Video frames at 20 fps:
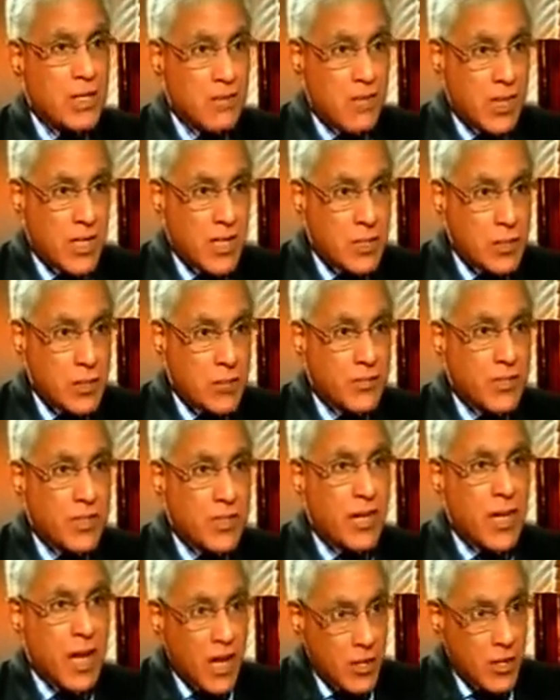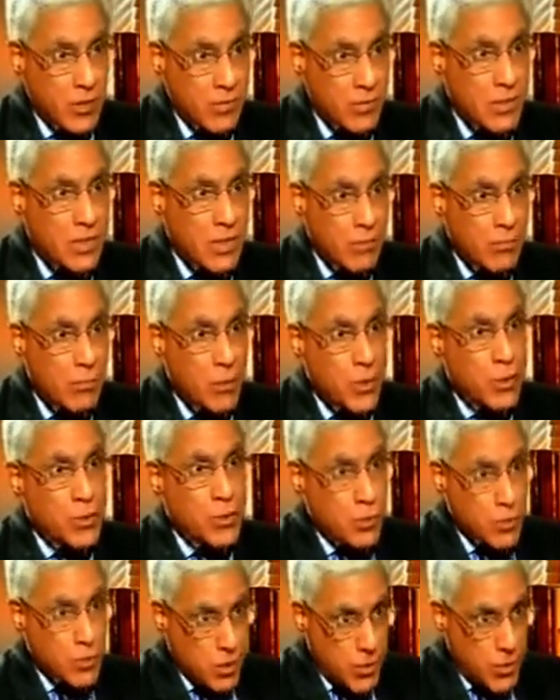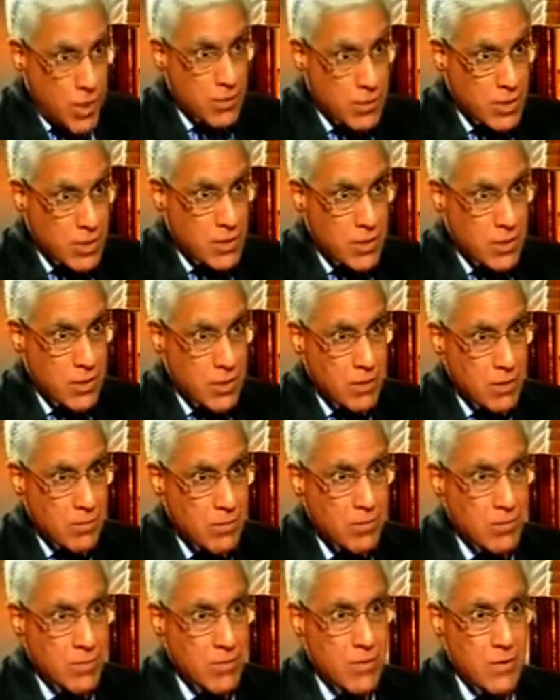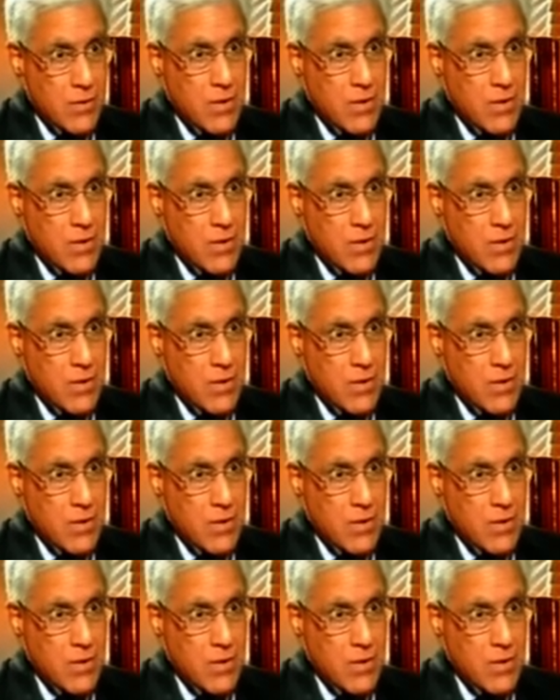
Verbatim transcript: in advance of and ahead of WHO requirements? I, I